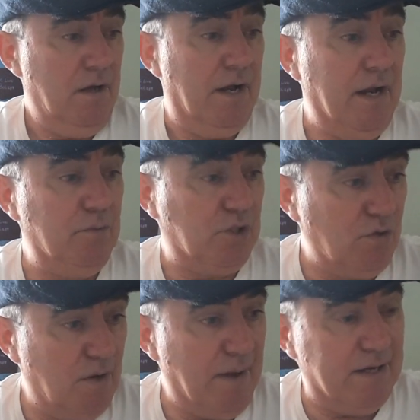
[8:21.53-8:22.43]
And then it was
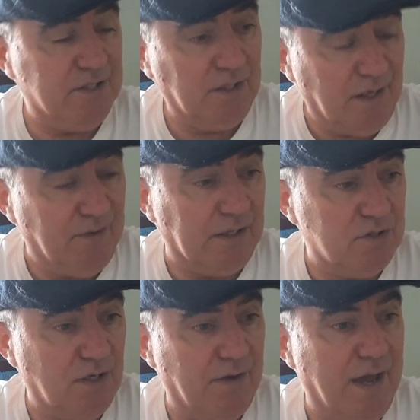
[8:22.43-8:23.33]
talking about the
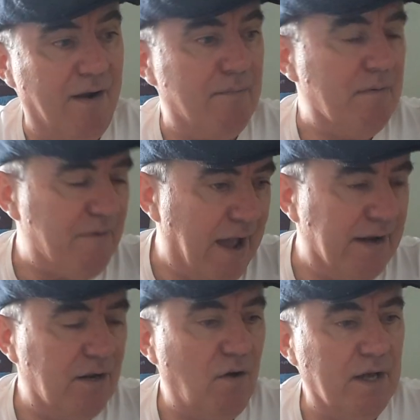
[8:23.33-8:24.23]
significance of it, how it had been
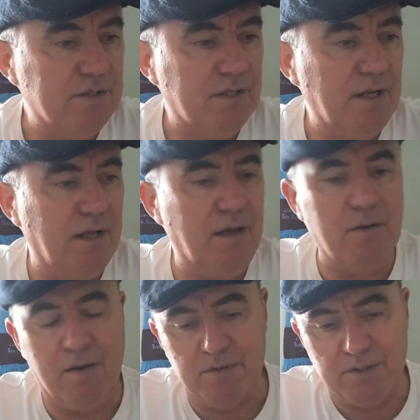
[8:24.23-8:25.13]
vandalised, and
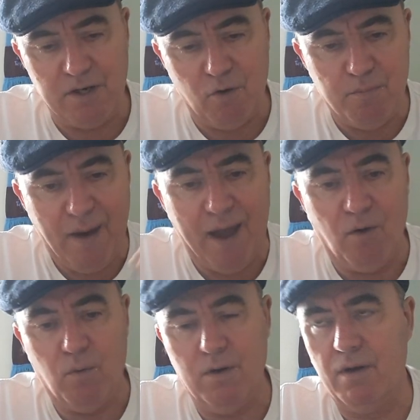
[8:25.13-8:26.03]
it was a little
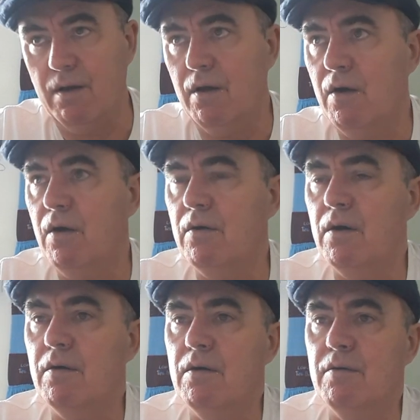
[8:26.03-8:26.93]

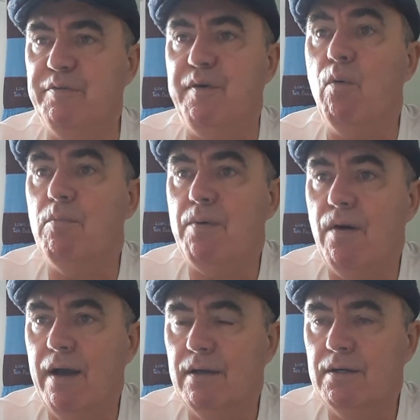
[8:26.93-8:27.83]
battle fought
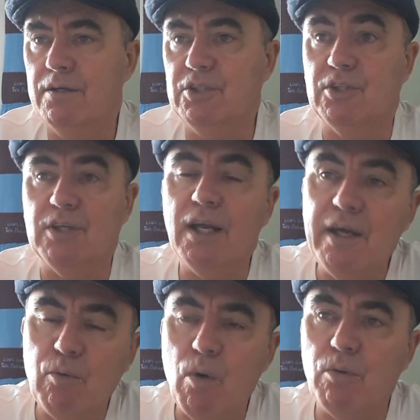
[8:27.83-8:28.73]
by
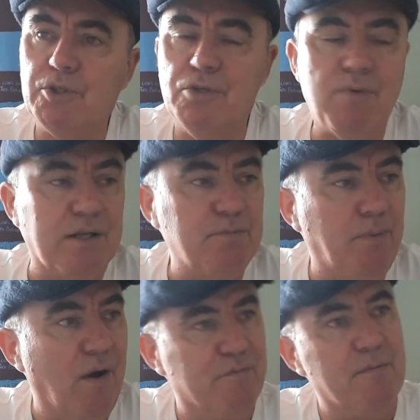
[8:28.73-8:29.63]
Cecilia Walsh, who runs
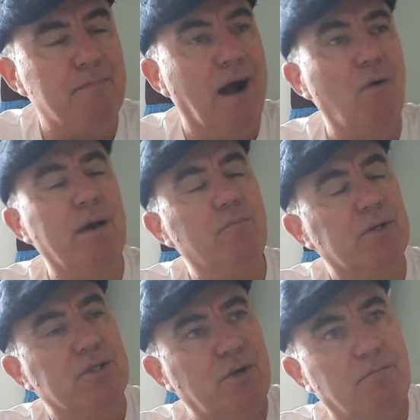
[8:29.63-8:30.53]
Bite from Bowling,
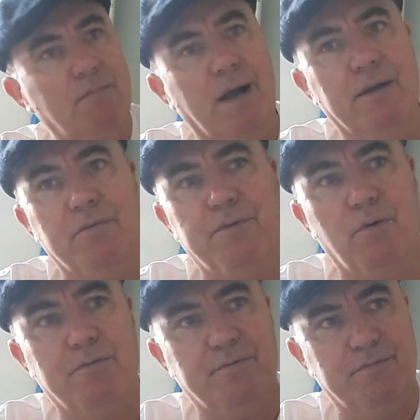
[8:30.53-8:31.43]
which is on May the
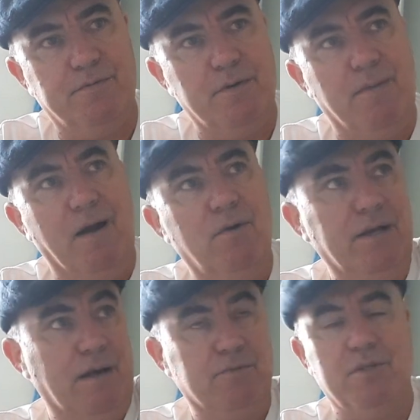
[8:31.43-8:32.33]
4th, from the
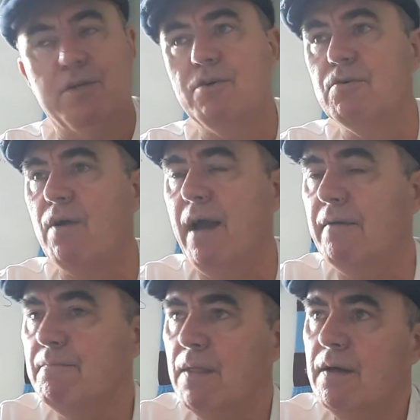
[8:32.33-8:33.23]
bowling up to the new ground.